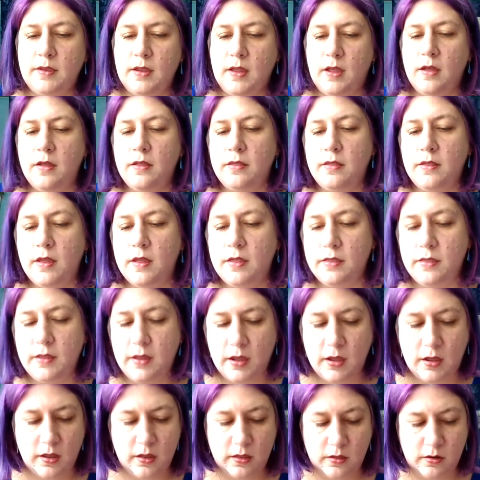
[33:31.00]
And then
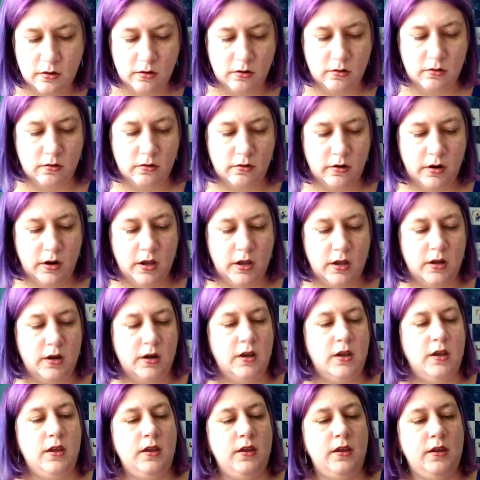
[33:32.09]
the other
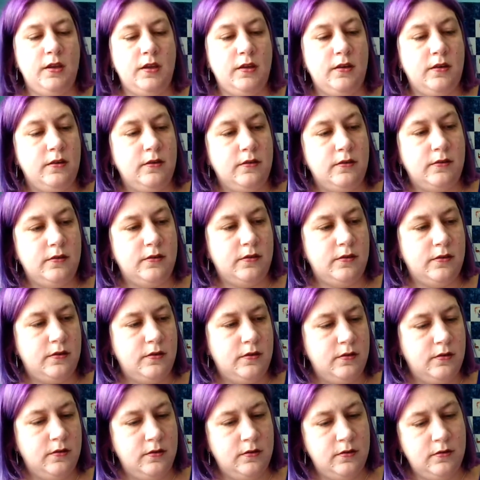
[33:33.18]
Gloriana is
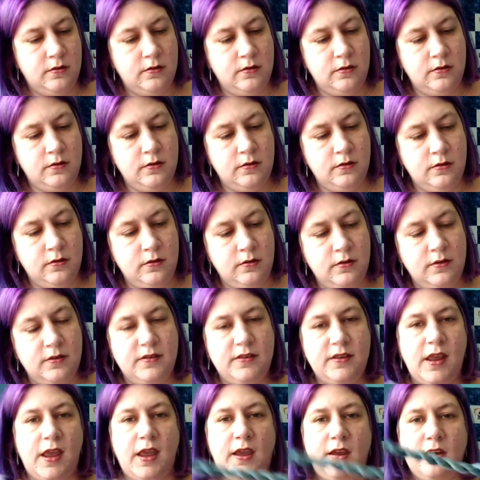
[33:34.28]

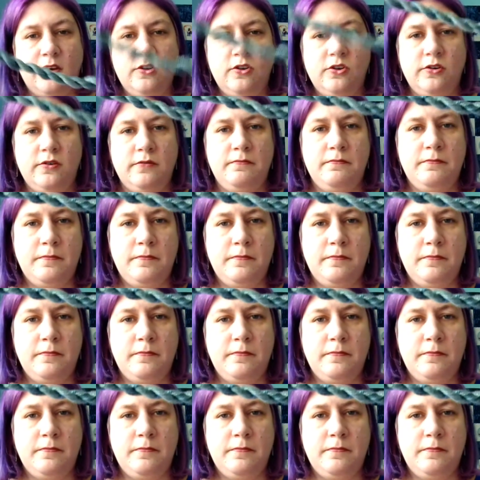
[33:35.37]
Sage.